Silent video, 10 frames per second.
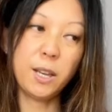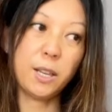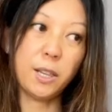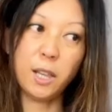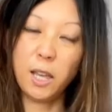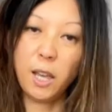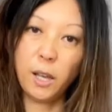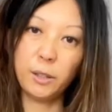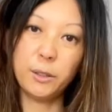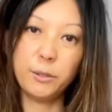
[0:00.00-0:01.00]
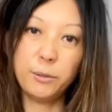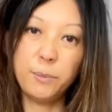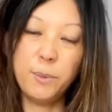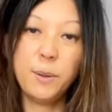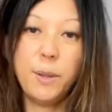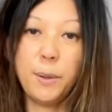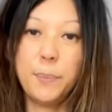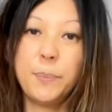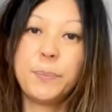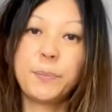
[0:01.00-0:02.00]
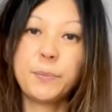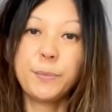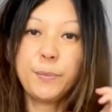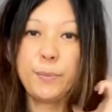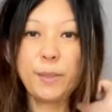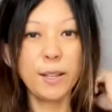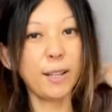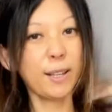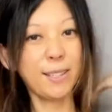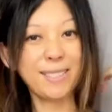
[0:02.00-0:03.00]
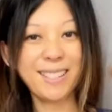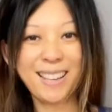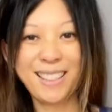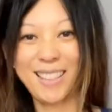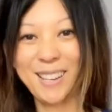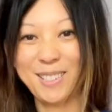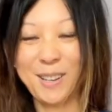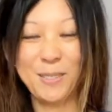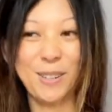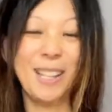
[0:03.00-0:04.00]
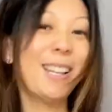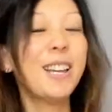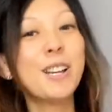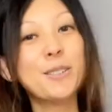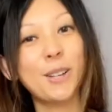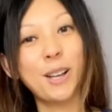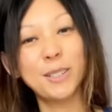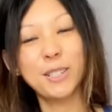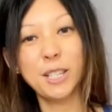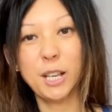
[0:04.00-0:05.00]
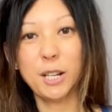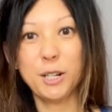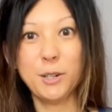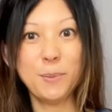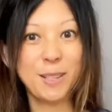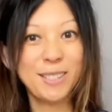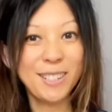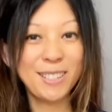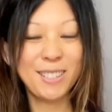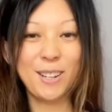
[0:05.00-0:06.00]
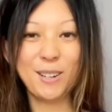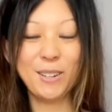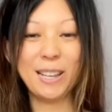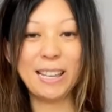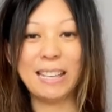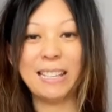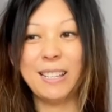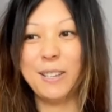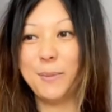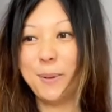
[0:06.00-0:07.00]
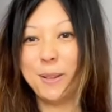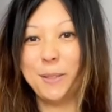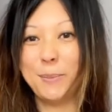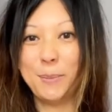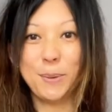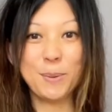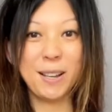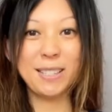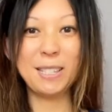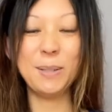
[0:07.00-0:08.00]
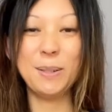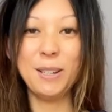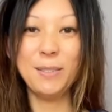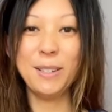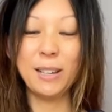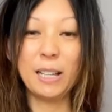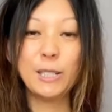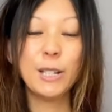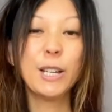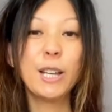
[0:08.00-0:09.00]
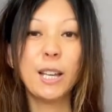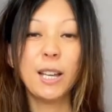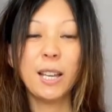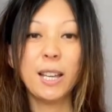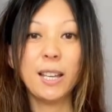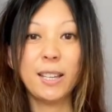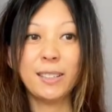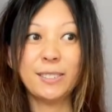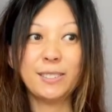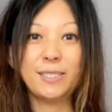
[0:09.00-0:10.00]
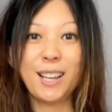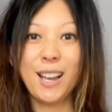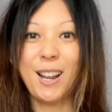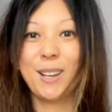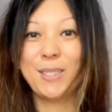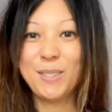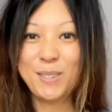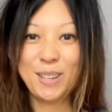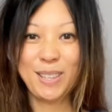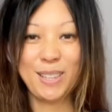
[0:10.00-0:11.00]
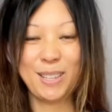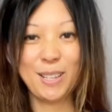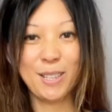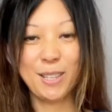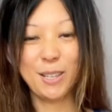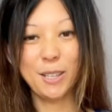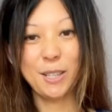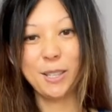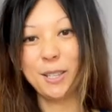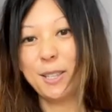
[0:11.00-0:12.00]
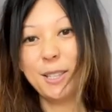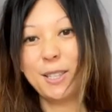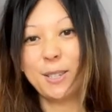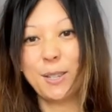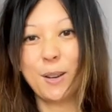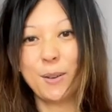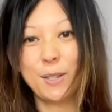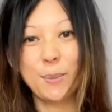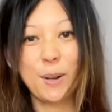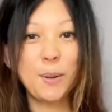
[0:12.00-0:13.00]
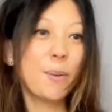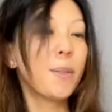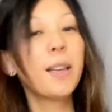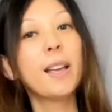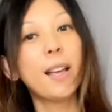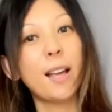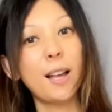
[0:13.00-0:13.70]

and the King of Bhutan, and I thought, oh, finally I found a romantic story with people who are still living. And I like to read the stories where you think,